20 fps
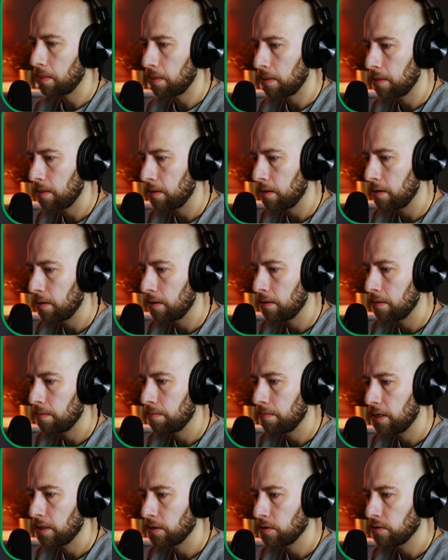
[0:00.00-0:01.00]

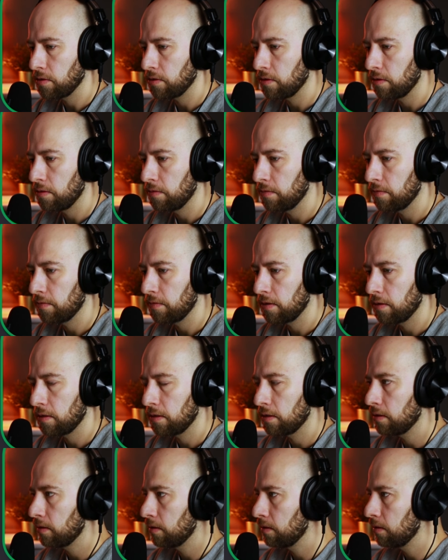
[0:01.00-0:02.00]
Merge is
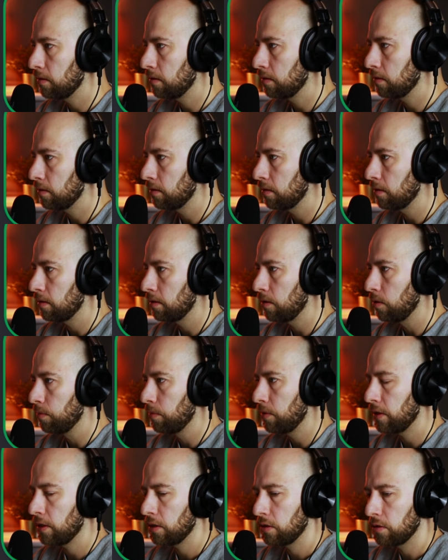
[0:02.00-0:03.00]
over,
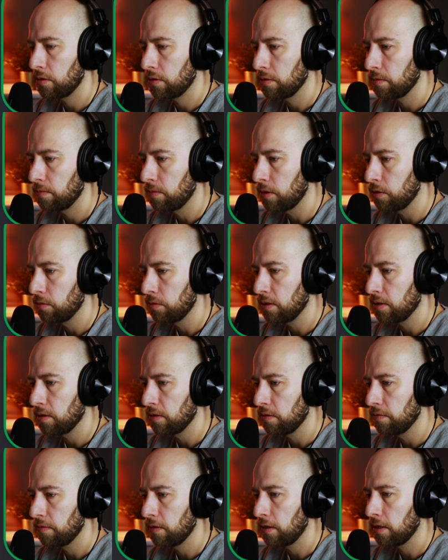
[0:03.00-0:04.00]
operator mode is
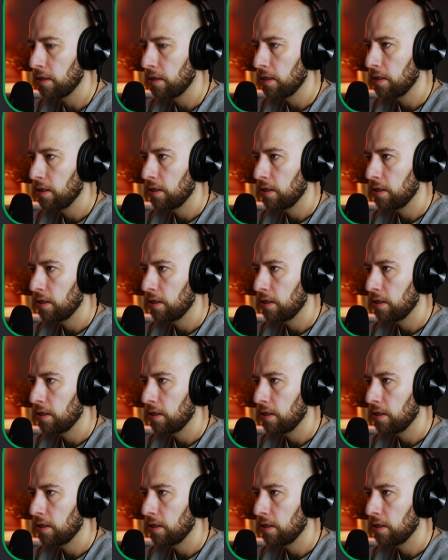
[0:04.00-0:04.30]
over,